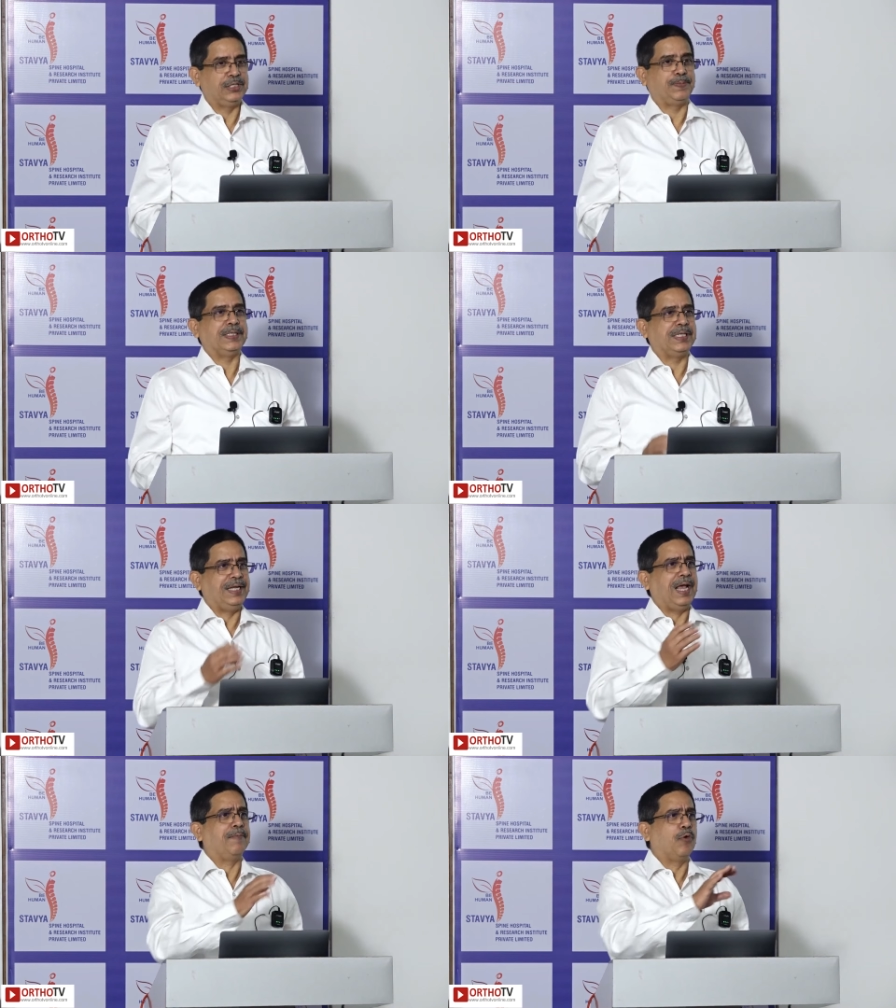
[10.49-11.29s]

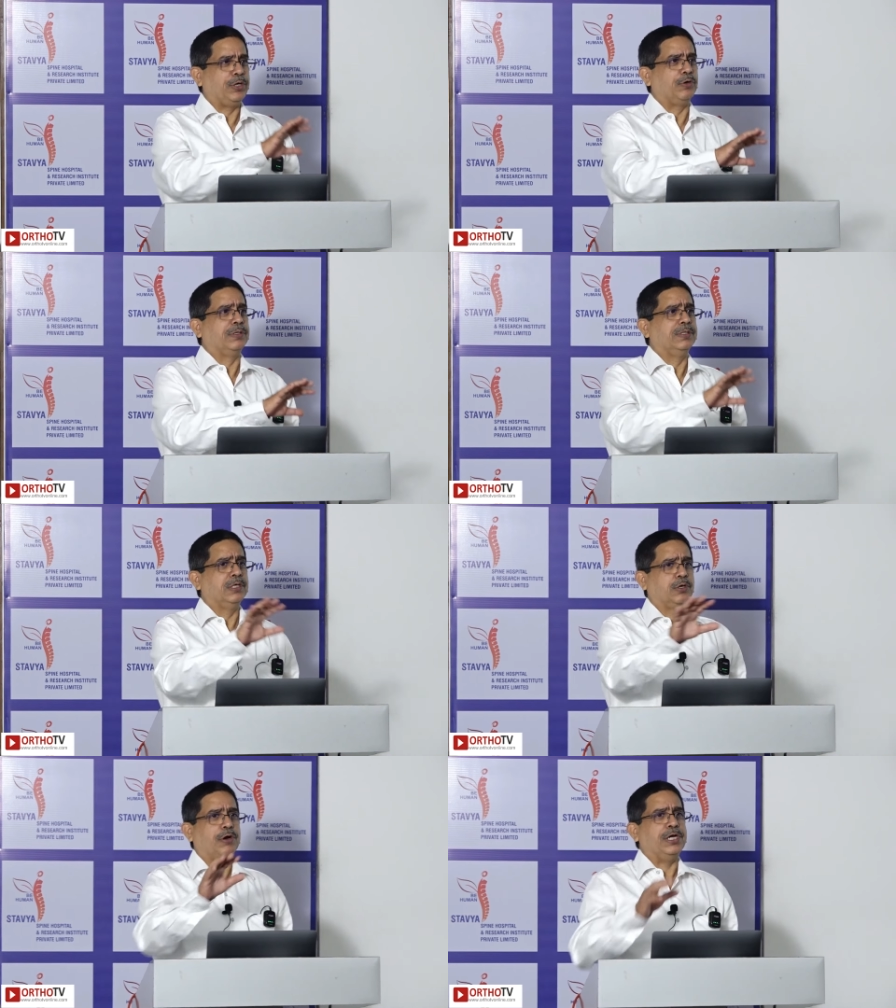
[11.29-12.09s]
Especially, I'm going to
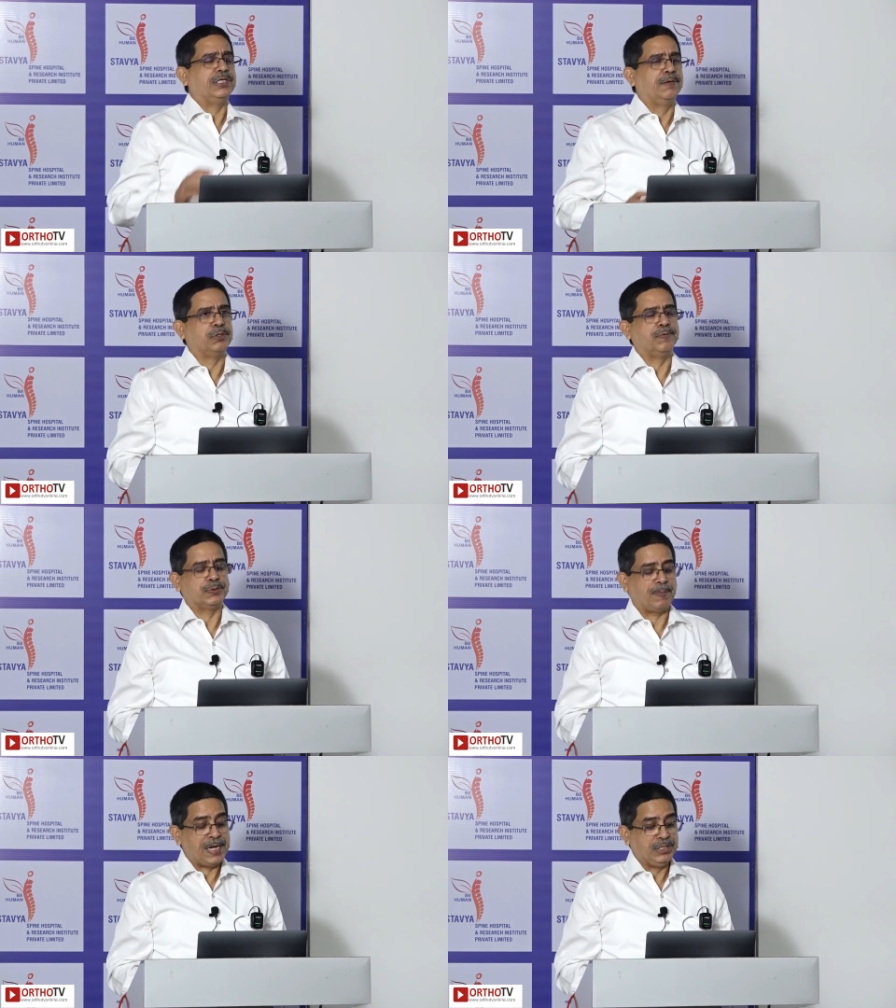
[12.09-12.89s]
talk in terms of
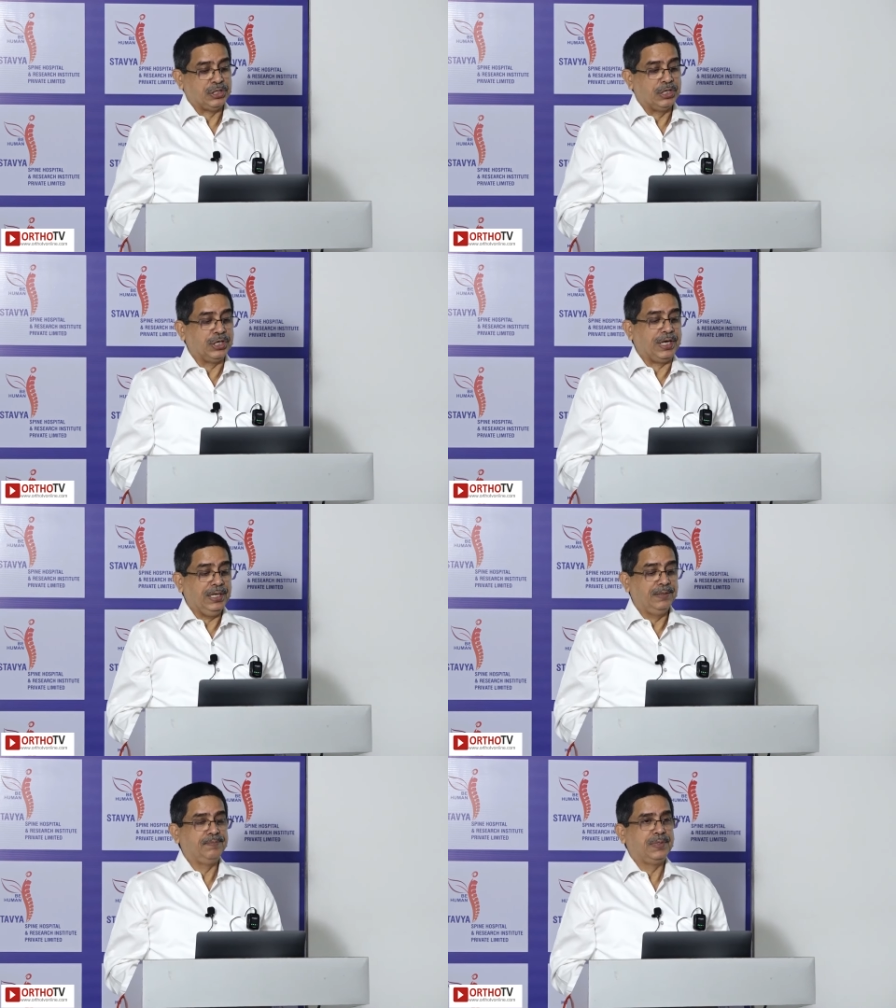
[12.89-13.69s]
a spine
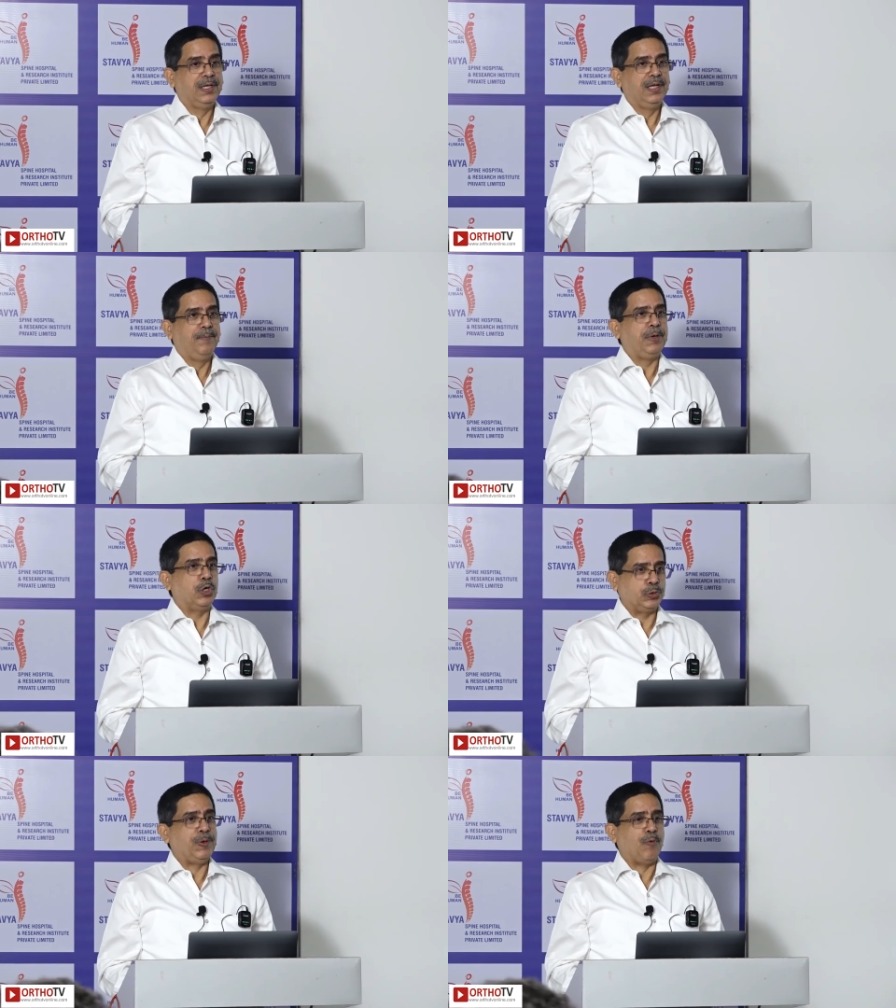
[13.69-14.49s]
surgery,
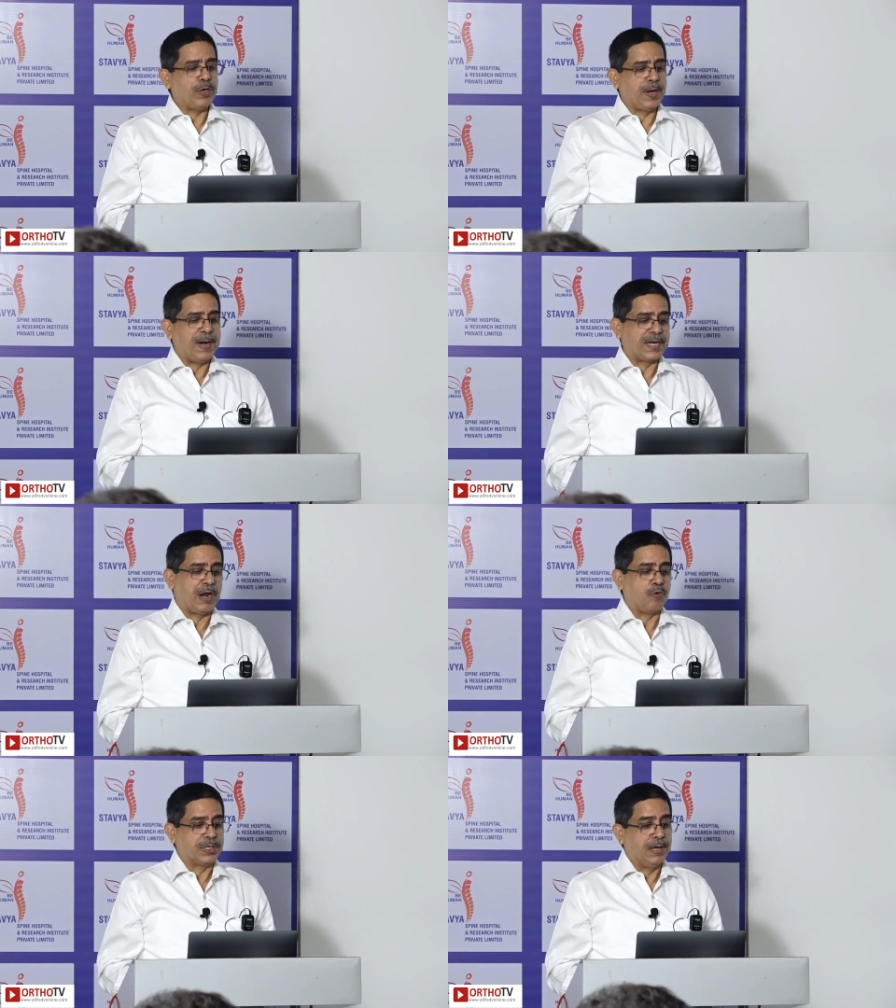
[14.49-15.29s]
because we want a
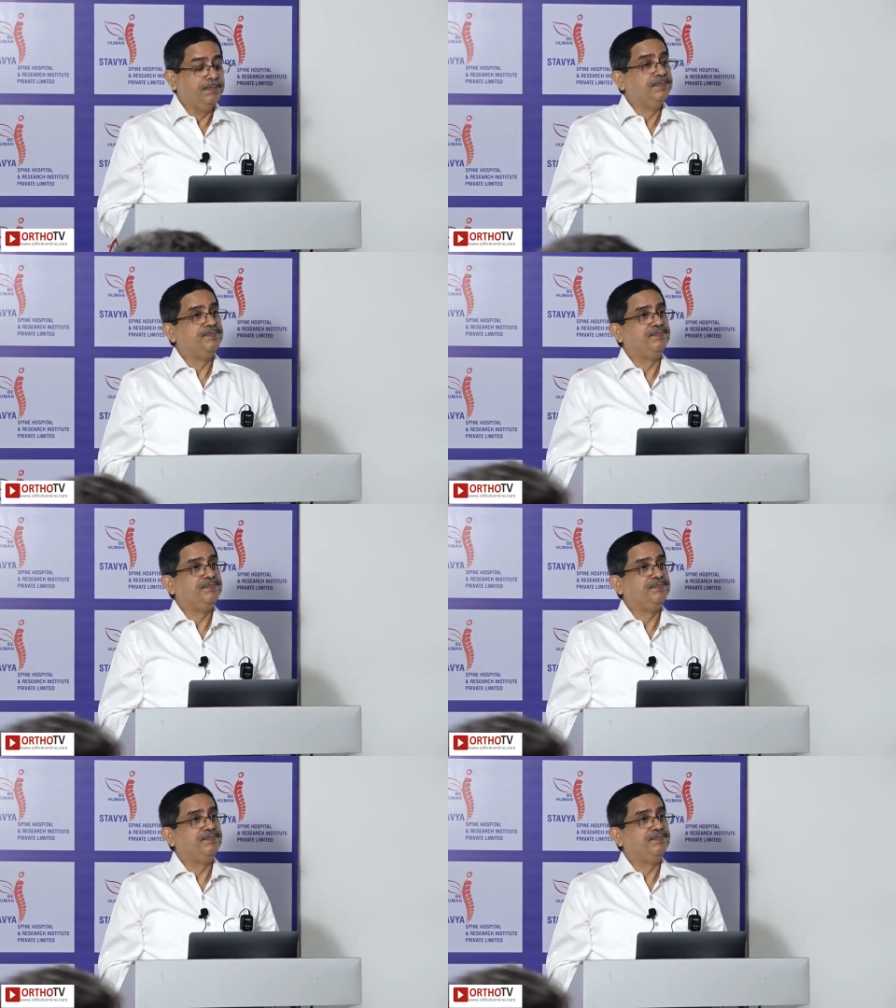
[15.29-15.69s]
better outcome.